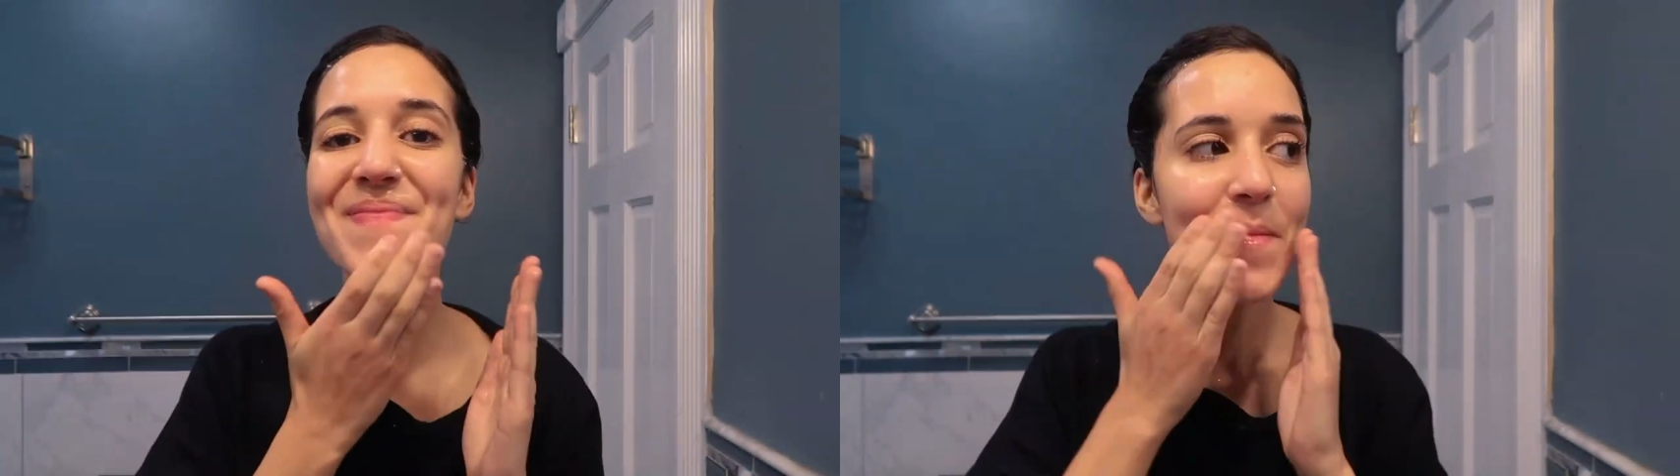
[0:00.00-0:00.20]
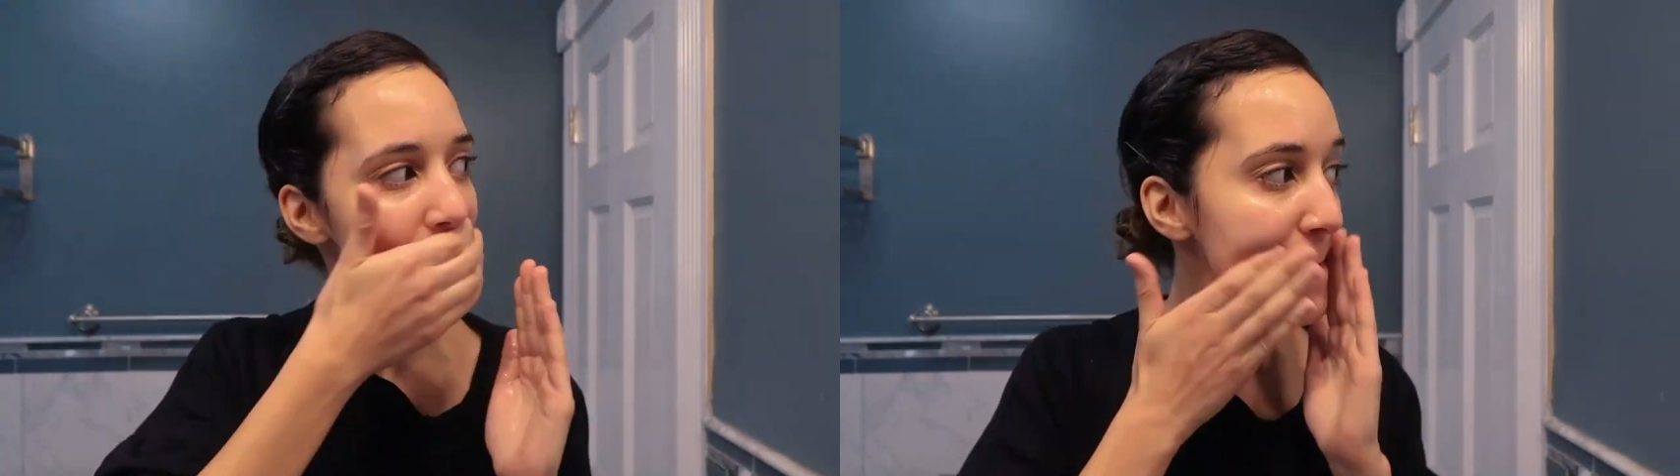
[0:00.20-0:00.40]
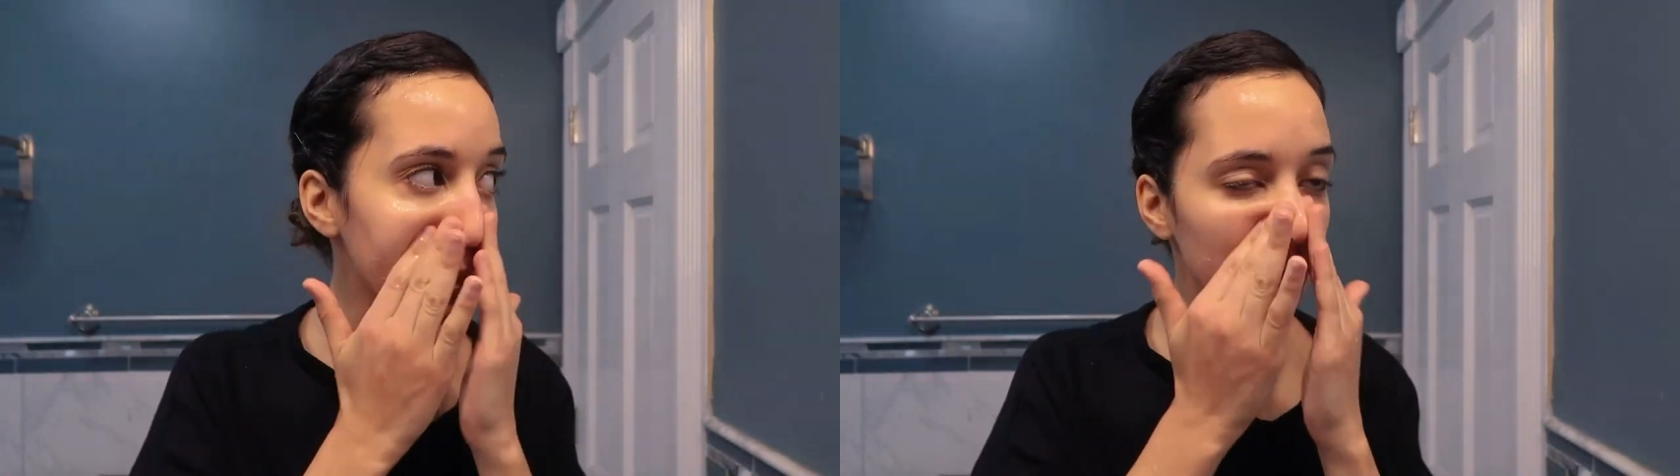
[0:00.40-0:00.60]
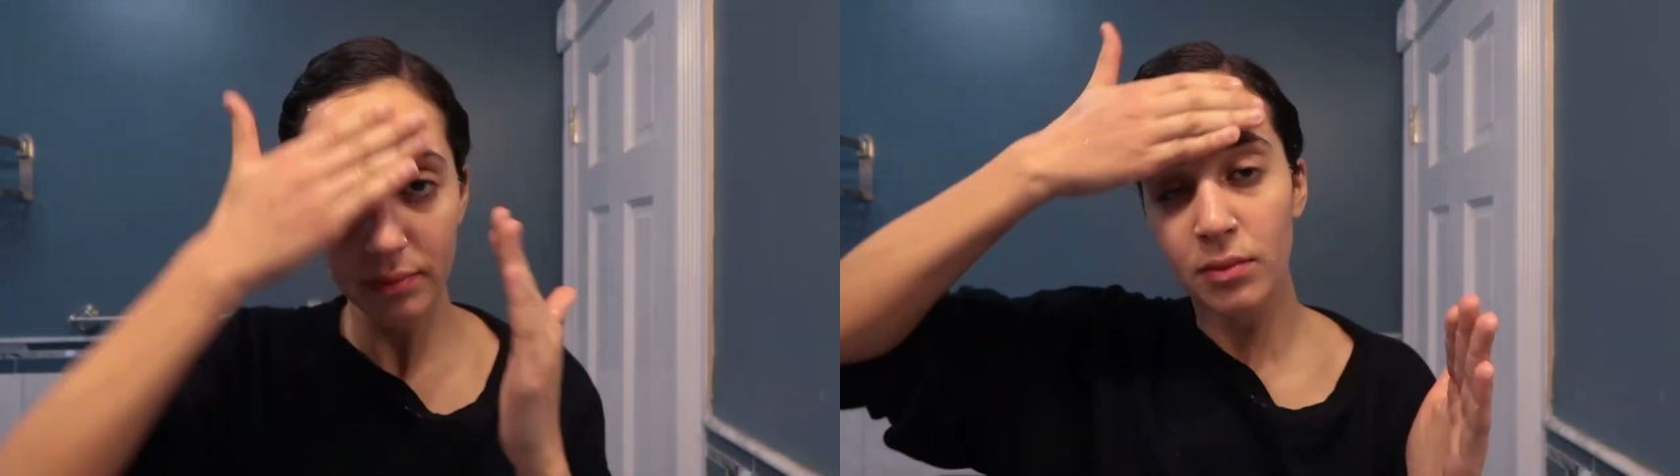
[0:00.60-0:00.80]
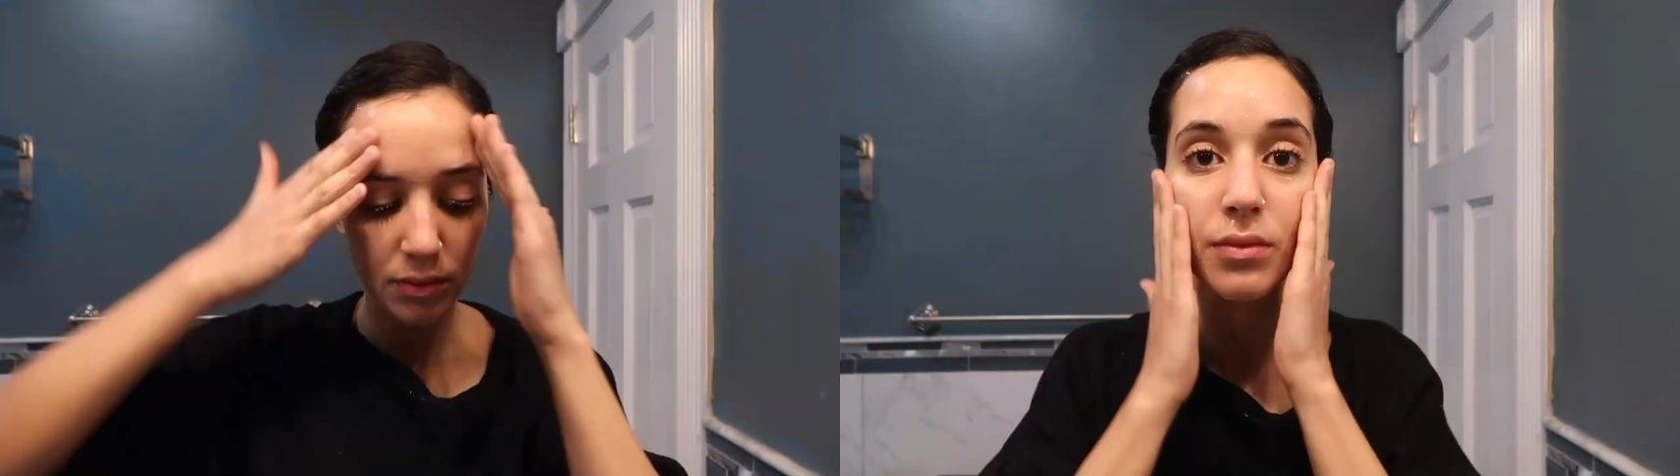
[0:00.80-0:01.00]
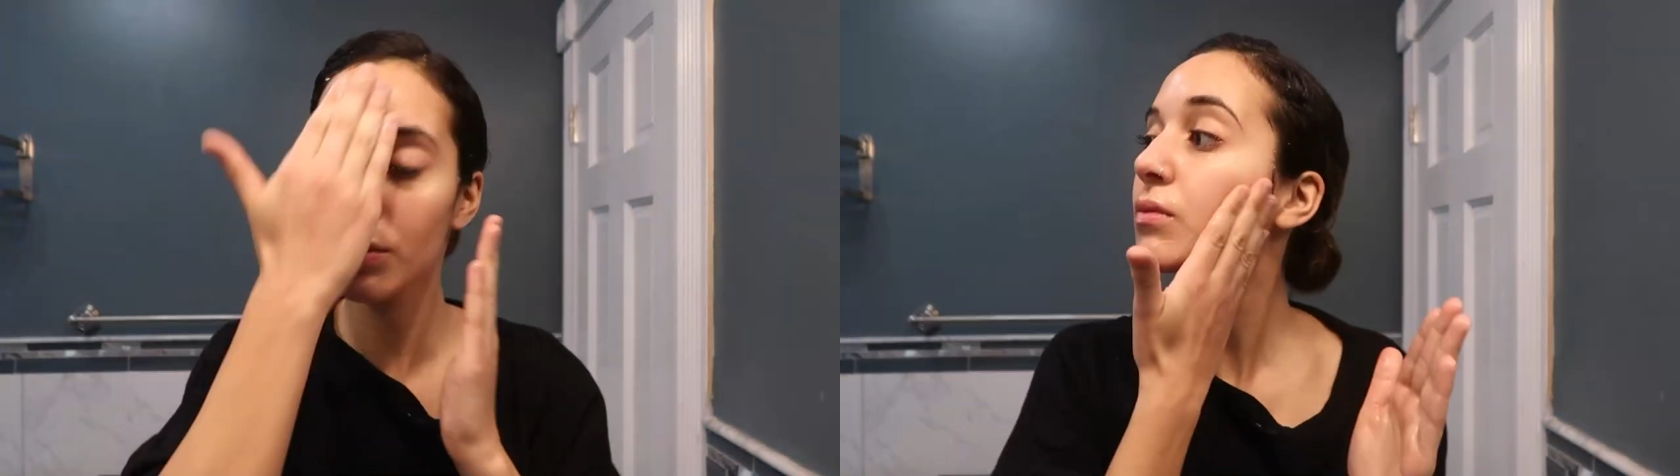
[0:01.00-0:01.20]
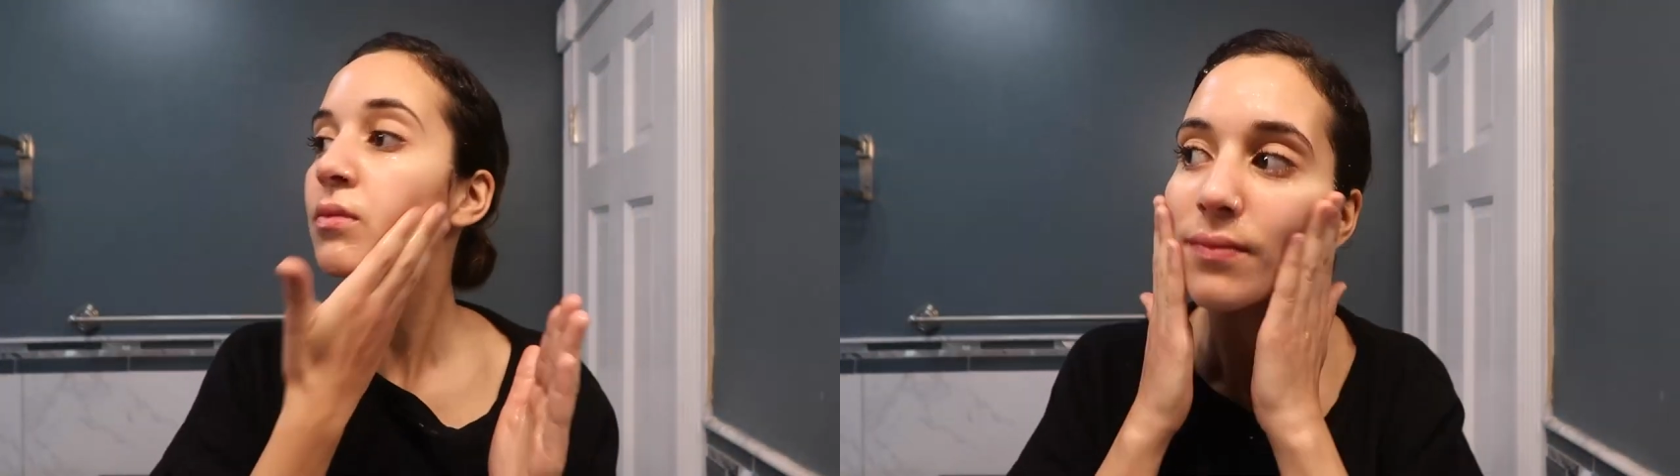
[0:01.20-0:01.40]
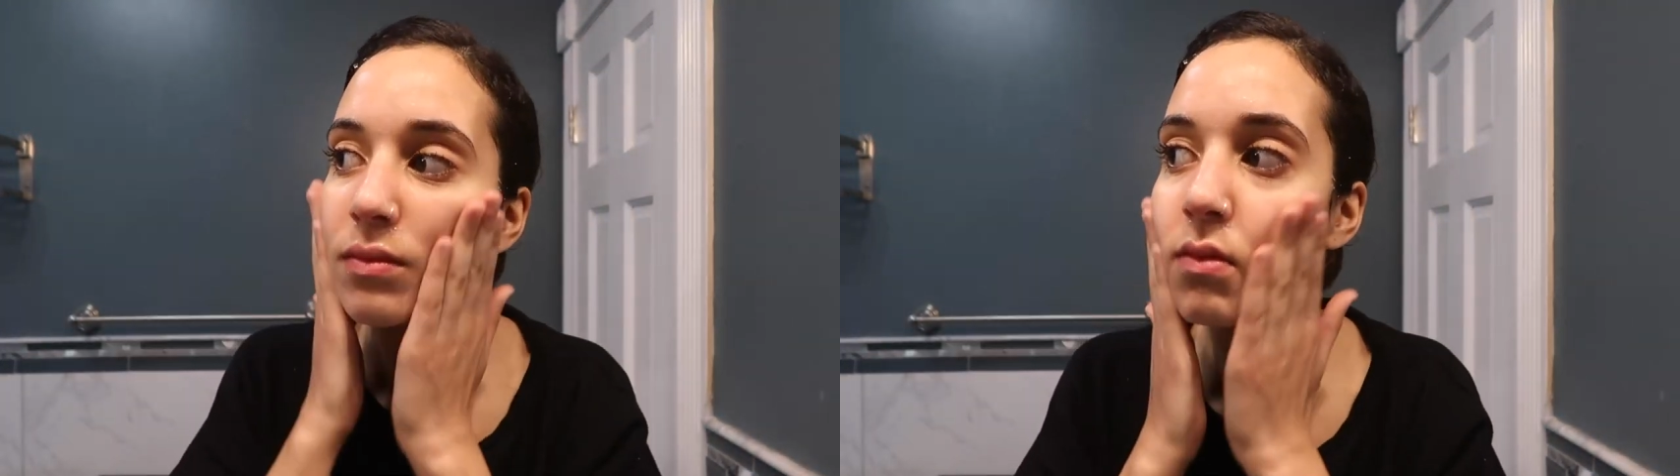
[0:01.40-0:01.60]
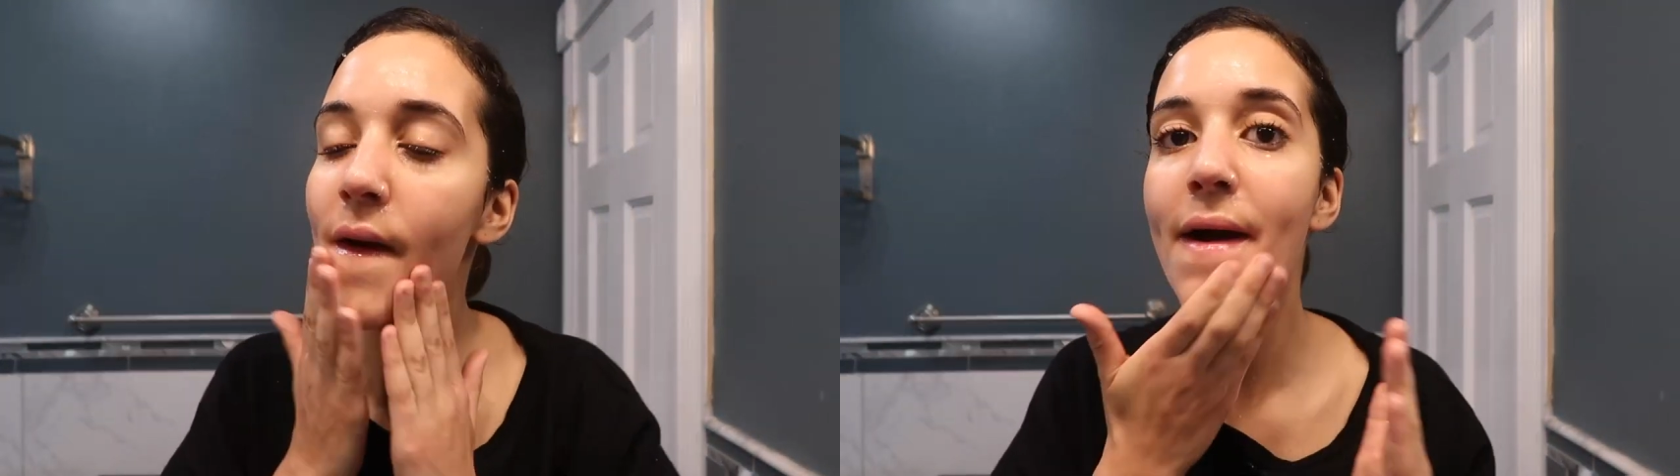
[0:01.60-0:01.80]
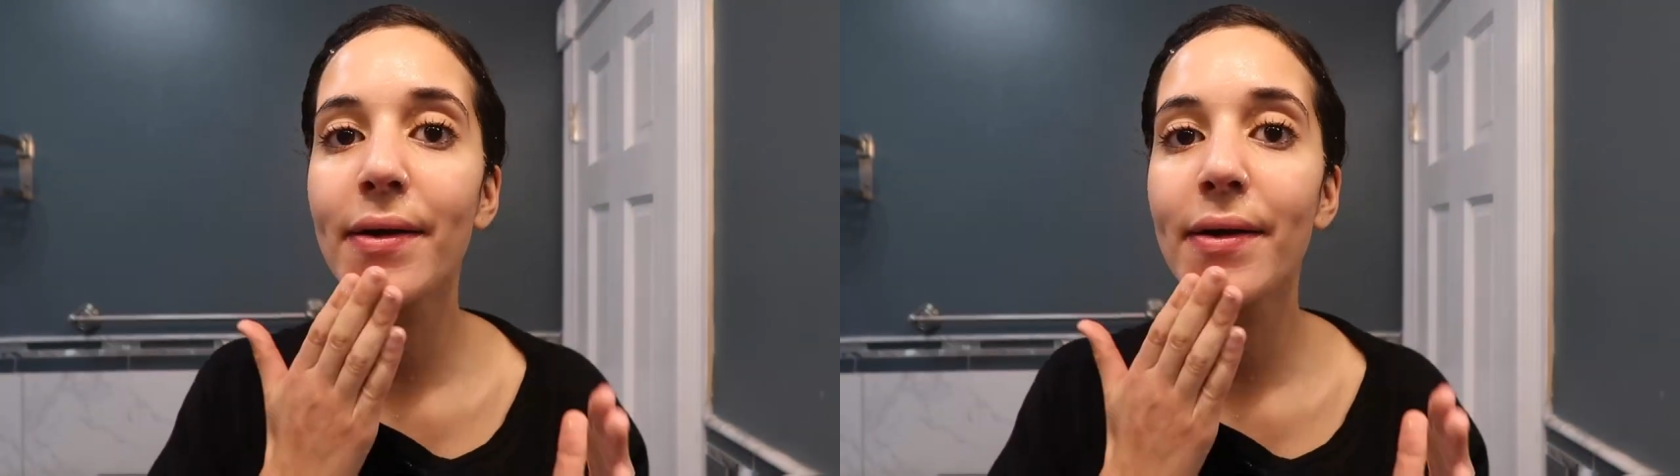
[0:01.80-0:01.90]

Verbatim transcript: moisture. Rub,